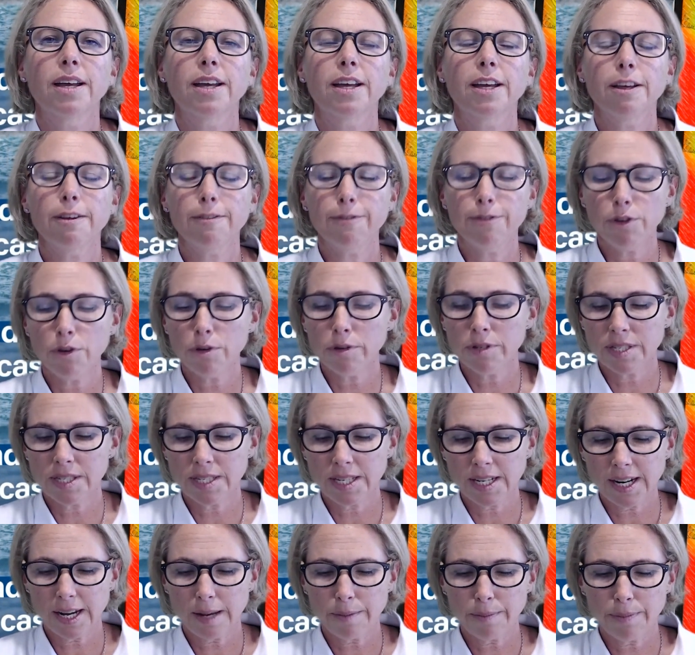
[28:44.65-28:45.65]
if you
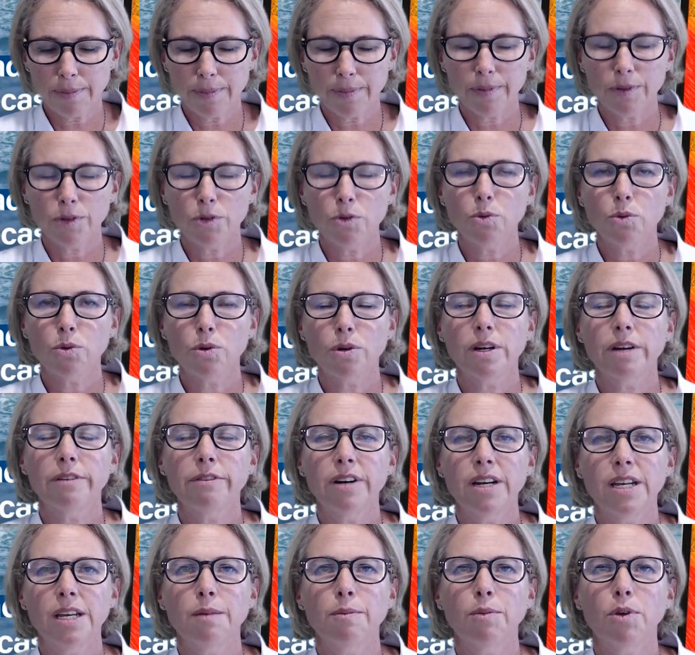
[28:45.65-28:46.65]
set up your
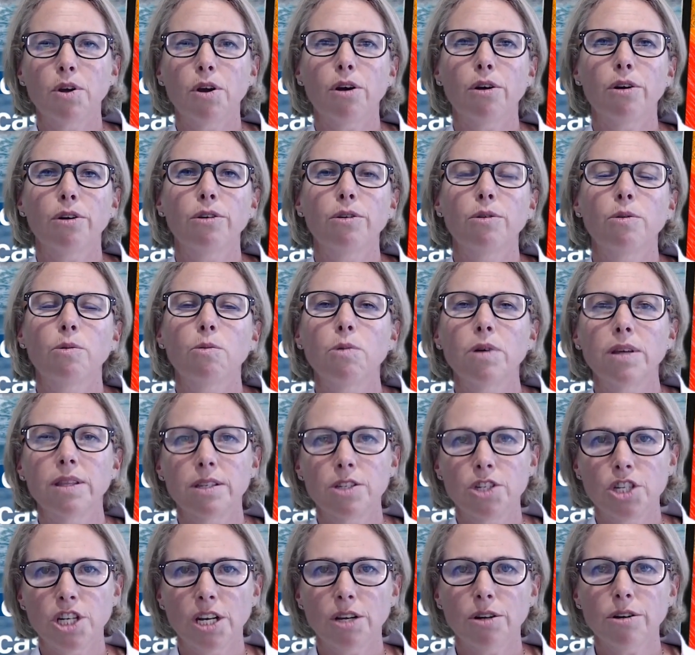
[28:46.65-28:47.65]
Iridium GO with
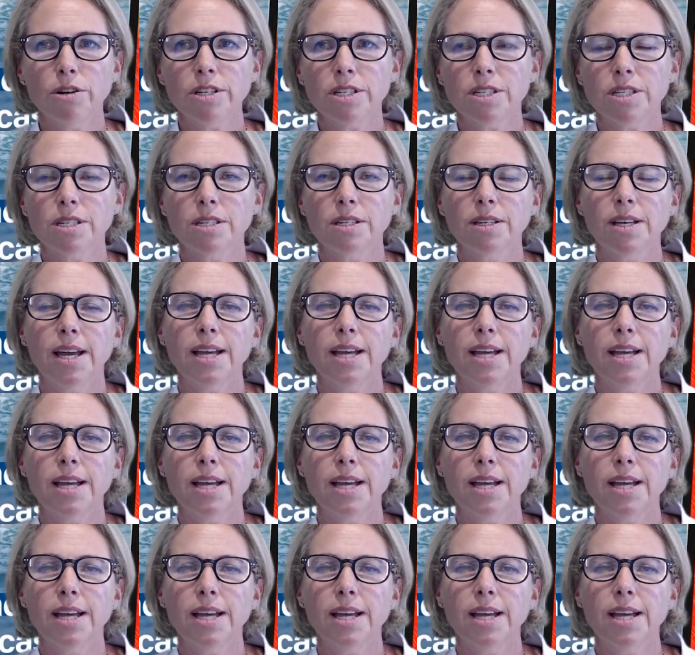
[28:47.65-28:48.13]
GEOS